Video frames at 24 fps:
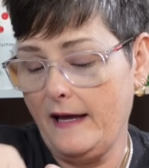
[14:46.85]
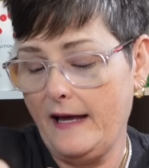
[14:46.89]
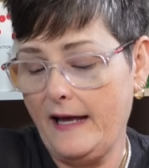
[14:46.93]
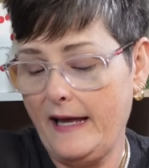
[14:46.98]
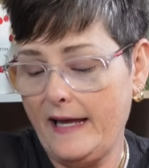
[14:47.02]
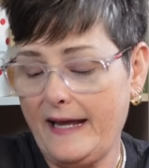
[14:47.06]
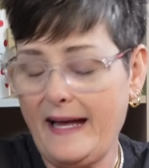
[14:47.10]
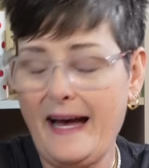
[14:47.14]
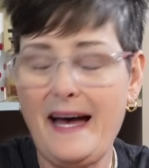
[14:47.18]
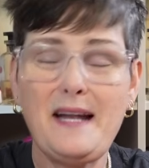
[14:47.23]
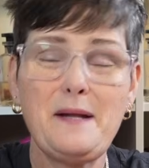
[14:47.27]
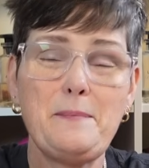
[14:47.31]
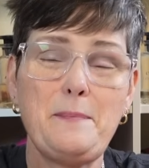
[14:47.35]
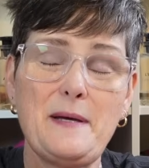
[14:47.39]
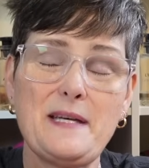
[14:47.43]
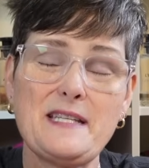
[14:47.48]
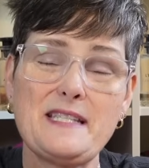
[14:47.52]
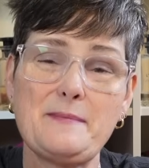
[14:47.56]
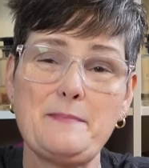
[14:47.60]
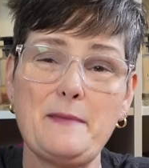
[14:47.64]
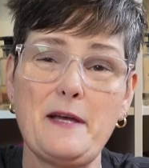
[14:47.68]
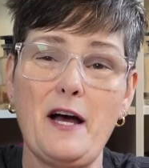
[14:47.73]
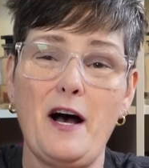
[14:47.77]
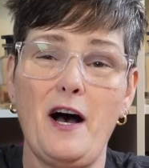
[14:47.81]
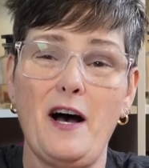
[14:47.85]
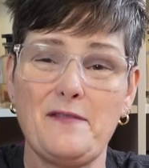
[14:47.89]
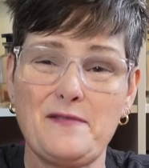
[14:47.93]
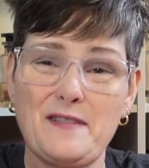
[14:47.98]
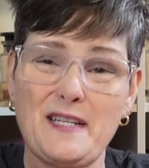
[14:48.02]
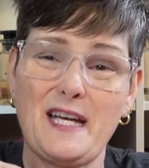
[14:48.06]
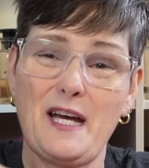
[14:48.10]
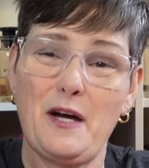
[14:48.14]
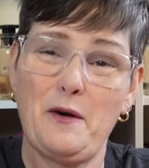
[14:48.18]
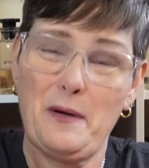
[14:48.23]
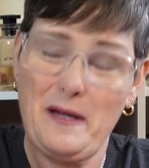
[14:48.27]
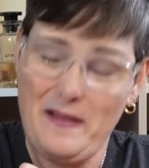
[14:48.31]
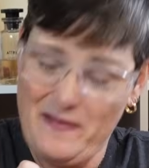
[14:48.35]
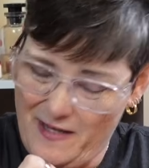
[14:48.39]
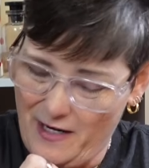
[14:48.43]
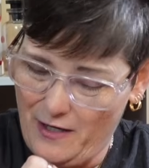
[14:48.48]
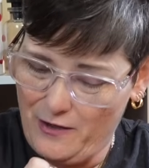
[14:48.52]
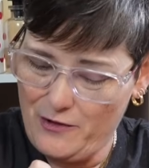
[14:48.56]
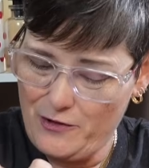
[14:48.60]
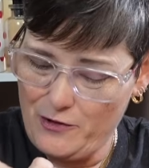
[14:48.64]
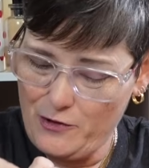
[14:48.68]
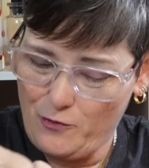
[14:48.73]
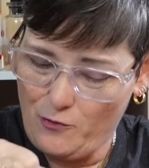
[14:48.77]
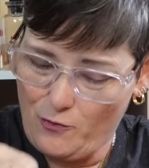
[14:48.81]
it kind of pissed me off to go in there
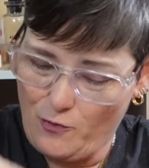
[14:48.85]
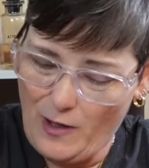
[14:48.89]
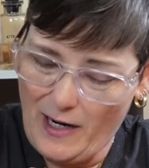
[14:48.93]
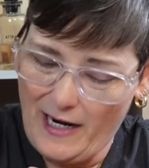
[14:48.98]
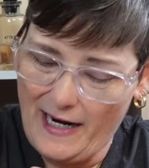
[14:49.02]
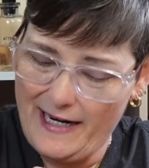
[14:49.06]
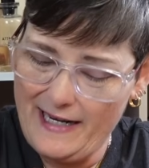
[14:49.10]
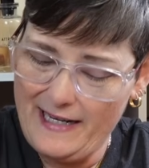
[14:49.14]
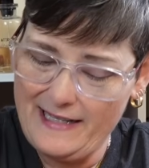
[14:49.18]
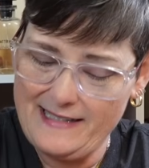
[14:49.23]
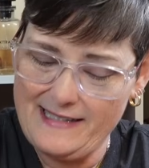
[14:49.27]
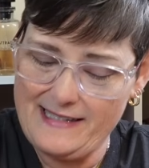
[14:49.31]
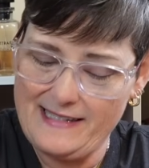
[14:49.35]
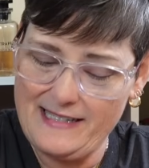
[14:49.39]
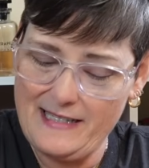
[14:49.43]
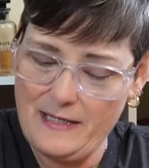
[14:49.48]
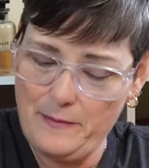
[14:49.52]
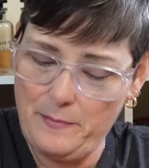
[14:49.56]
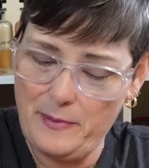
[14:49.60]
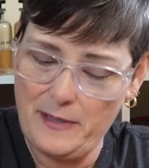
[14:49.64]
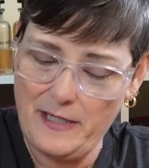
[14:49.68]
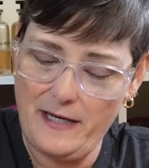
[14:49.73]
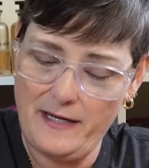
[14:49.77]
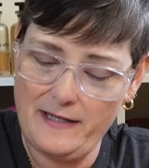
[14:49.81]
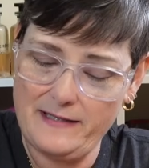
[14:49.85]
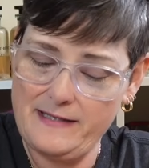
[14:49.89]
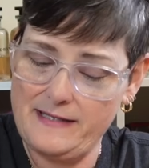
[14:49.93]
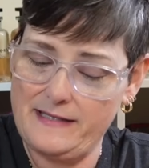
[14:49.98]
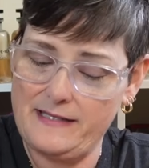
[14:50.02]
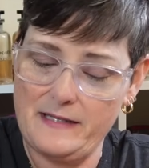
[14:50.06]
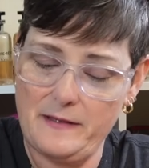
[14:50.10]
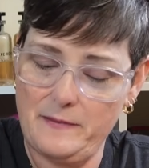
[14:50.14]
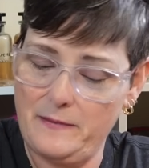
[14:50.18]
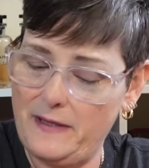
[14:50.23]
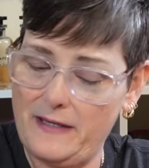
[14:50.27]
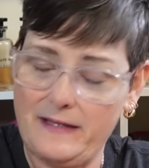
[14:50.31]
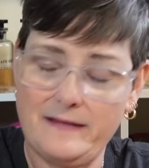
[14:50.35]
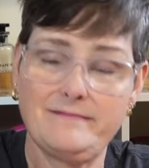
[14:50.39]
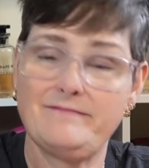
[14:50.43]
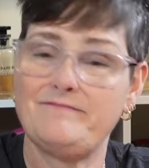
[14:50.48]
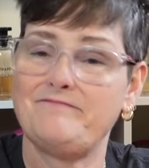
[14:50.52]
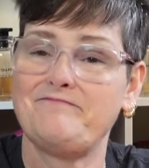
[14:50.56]
and try to zip and unzip it.